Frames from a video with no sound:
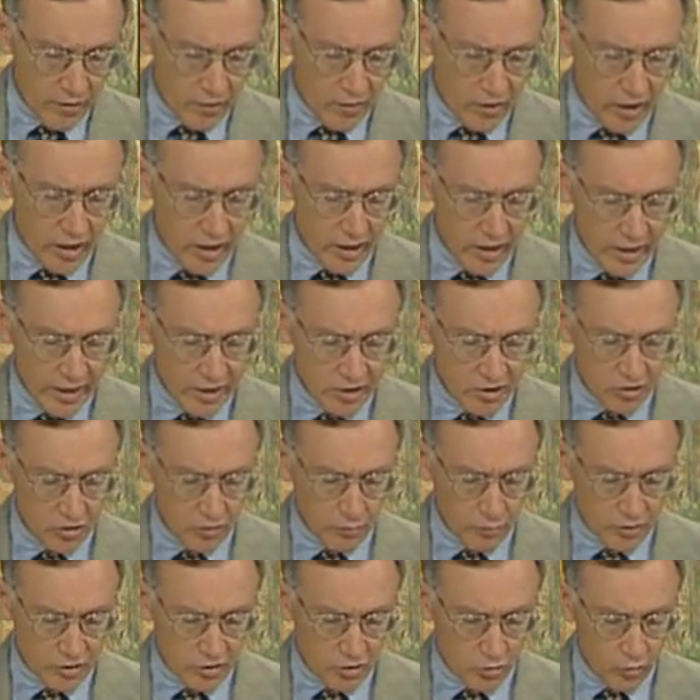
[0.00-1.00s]
the
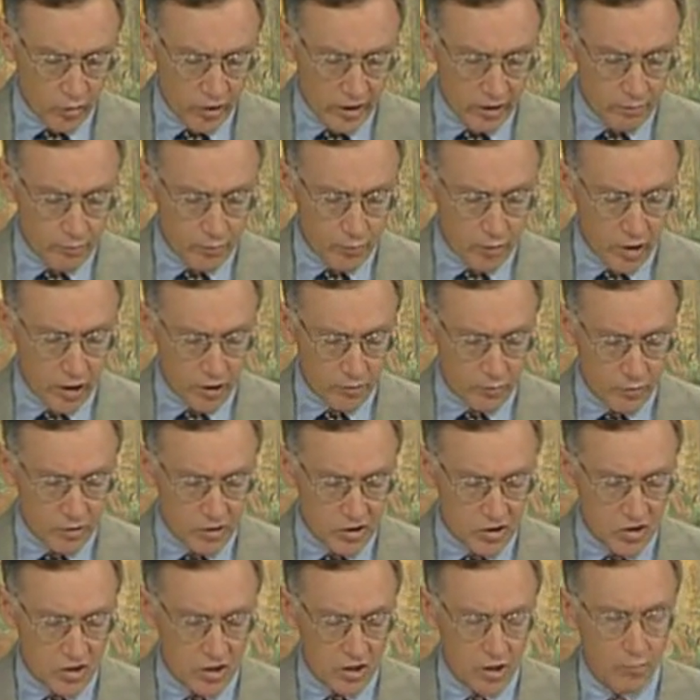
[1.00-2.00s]
connection between
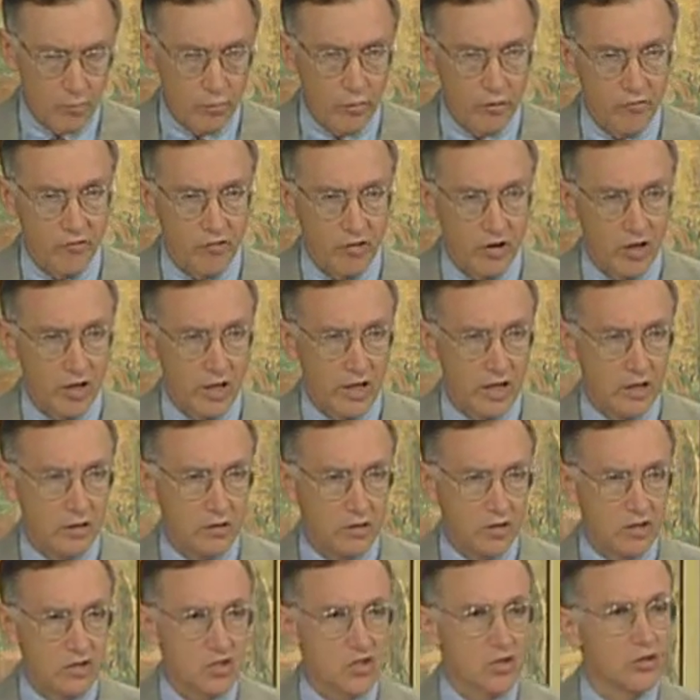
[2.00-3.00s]
Padmasambhava
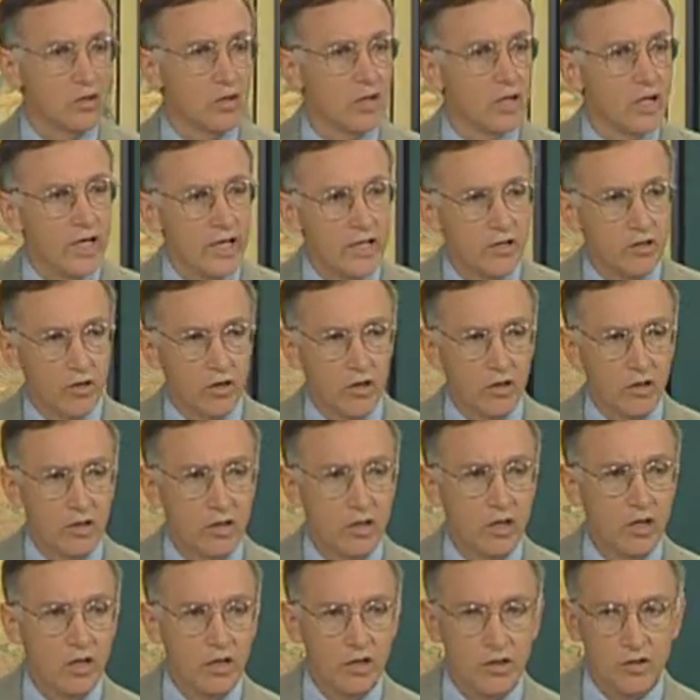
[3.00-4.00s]
and this
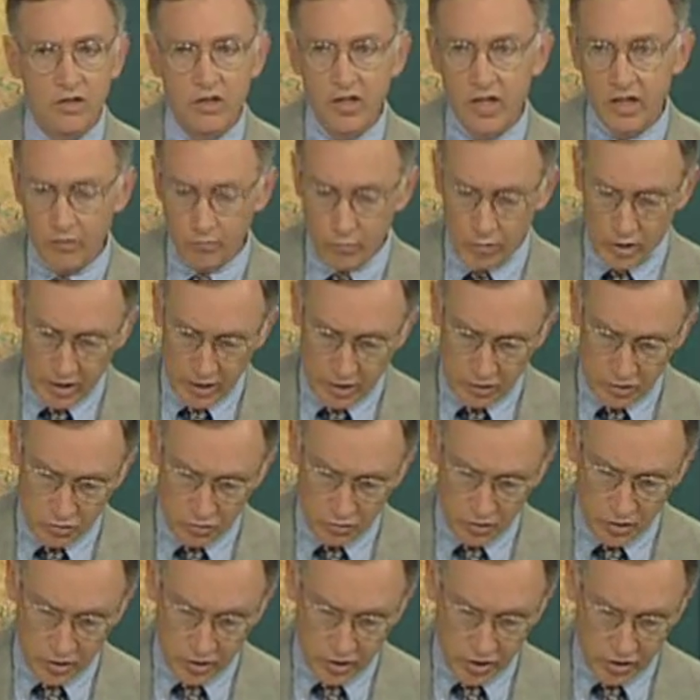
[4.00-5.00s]
later Nyingma
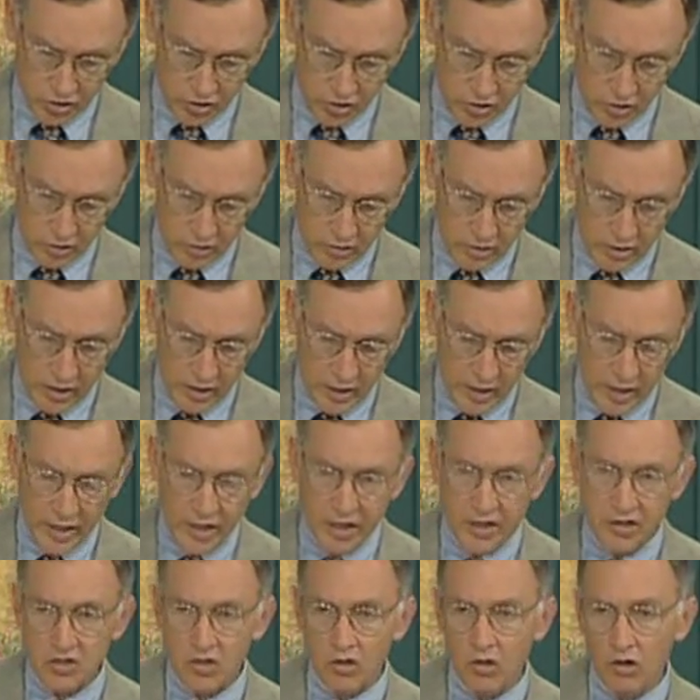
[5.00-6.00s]
tradition
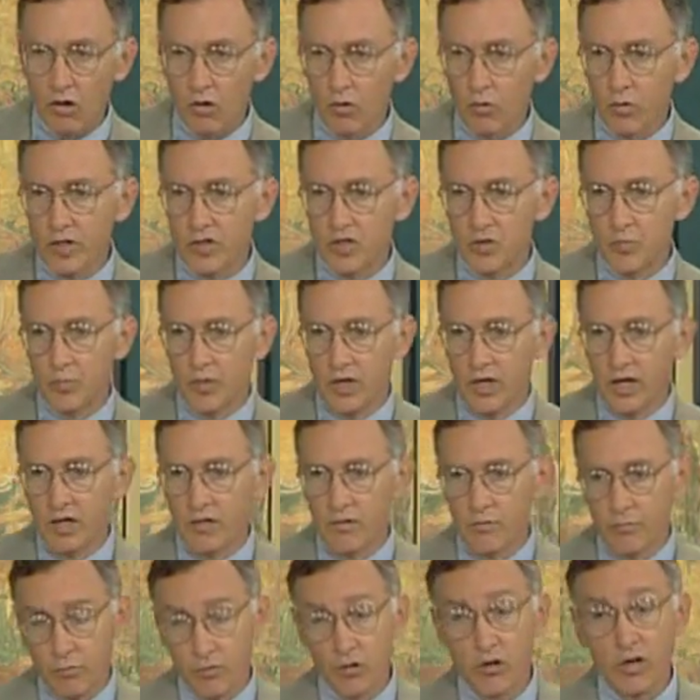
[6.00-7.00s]
has always
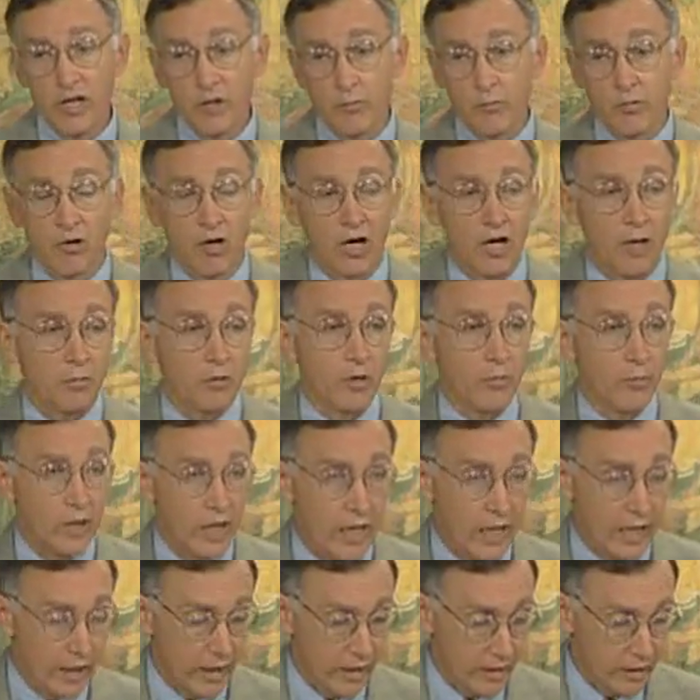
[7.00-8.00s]
been pretty
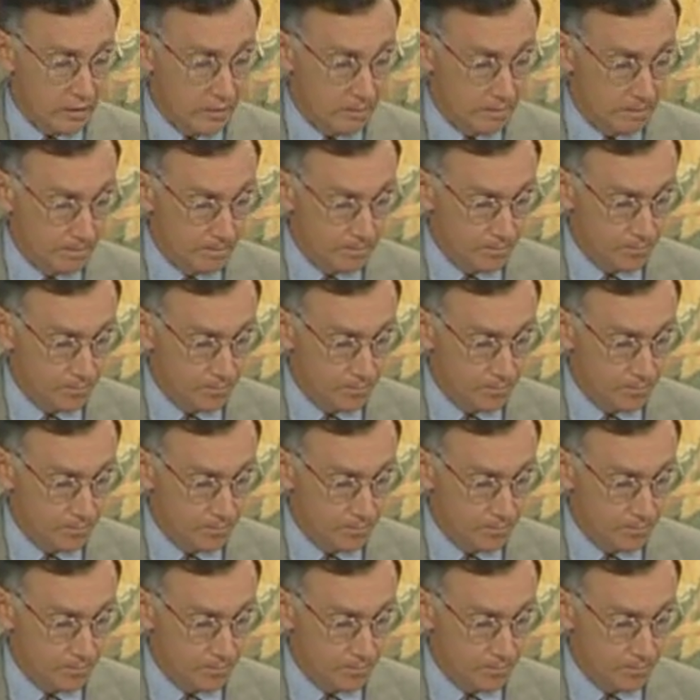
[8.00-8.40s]
problematic.